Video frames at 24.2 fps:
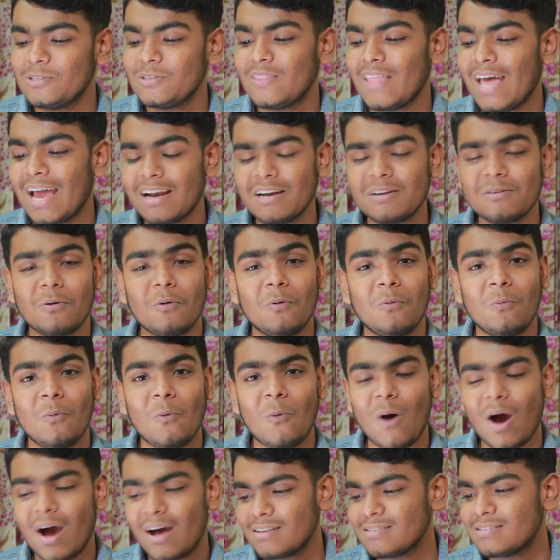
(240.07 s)
so that
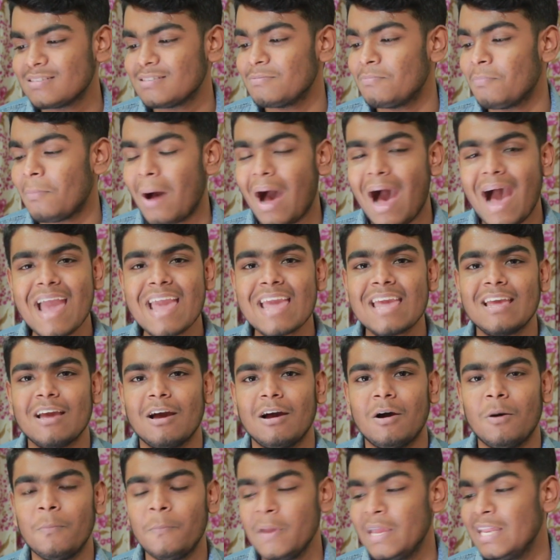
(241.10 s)
was my
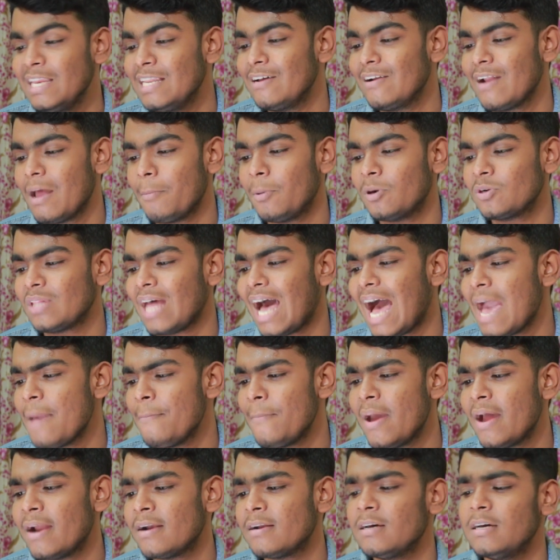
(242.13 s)
opinion about the
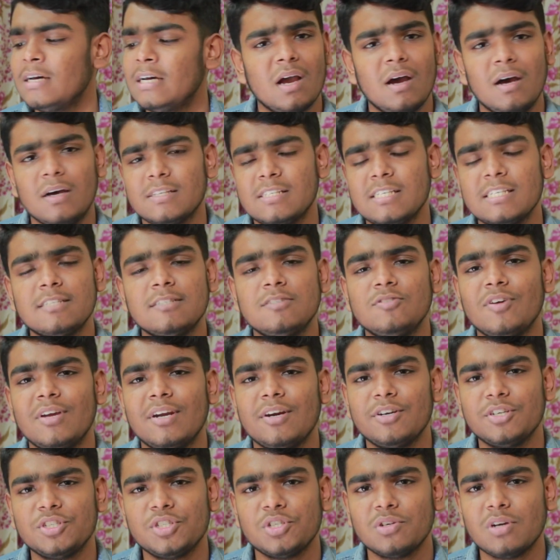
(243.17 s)
iPad 6th
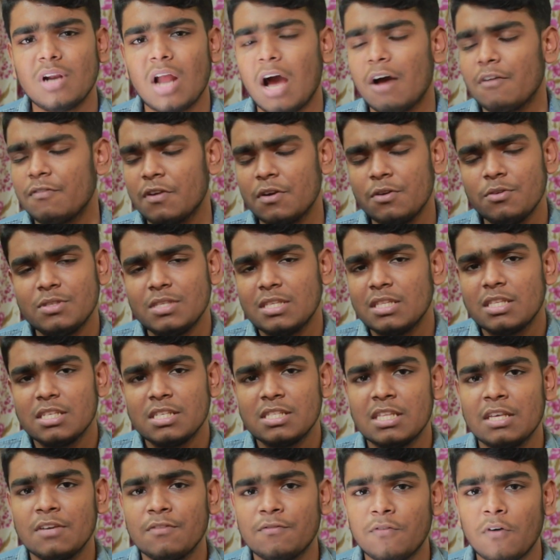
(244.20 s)
generation after using this
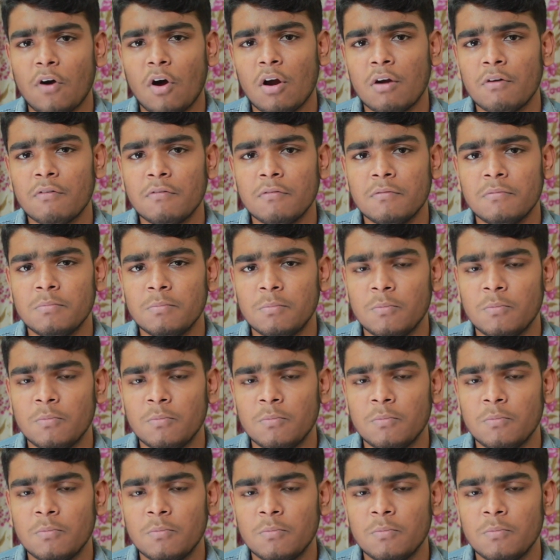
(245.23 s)
thing for